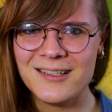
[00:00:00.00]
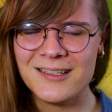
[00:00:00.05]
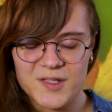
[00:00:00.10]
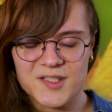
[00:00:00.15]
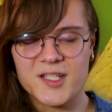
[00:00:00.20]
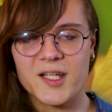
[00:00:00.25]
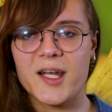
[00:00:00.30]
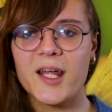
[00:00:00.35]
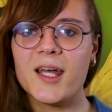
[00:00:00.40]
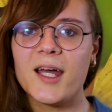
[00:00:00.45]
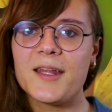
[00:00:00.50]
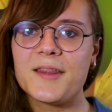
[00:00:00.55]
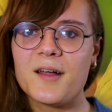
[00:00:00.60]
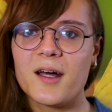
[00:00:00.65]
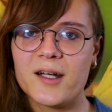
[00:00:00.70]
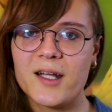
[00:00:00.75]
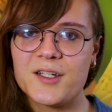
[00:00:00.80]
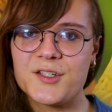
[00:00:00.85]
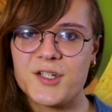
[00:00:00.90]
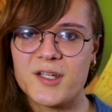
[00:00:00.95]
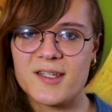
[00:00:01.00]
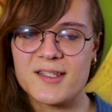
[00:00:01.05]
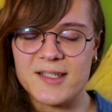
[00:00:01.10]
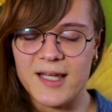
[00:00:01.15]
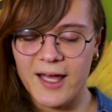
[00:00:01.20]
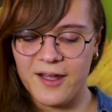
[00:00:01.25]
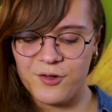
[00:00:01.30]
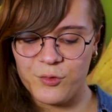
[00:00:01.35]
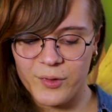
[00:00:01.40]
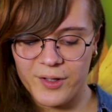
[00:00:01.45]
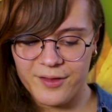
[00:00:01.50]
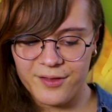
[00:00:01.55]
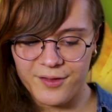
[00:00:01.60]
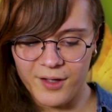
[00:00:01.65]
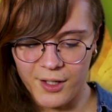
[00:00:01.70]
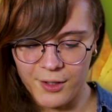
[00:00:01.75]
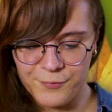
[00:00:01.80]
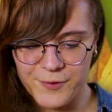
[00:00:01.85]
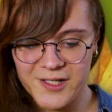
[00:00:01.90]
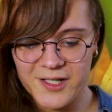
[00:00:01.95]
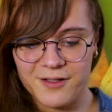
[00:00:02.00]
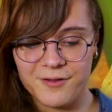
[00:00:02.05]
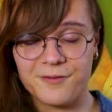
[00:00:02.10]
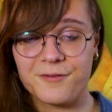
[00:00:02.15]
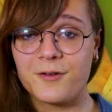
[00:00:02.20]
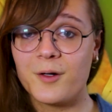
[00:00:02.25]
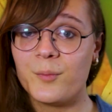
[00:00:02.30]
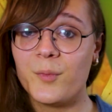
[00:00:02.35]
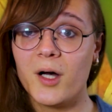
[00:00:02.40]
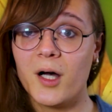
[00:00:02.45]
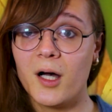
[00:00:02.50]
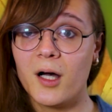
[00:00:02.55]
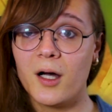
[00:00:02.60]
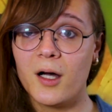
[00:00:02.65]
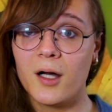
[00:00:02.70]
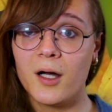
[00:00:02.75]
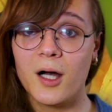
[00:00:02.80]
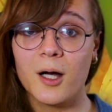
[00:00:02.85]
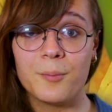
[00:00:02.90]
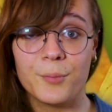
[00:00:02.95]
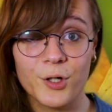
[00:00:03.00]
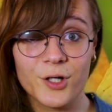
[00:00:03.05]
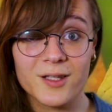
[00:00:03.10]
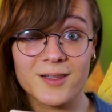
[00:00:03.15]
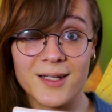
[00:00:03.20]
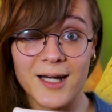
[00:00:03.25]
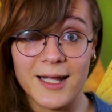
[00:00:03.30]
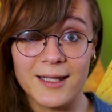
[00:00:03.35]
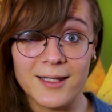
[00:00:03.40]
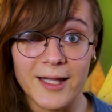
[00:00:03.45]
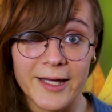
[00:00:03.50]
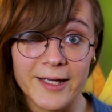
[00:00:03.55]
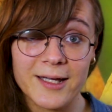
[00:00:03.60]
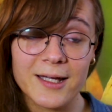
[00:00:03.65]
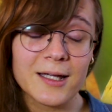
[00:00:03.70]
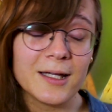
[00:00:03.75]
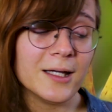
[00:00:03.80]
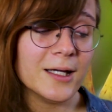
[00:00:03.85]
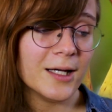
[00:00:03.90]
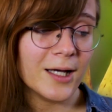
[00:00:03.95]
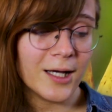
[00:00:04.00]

But today I thought I'd just end with uh, reading from a, uh, a, book that I like.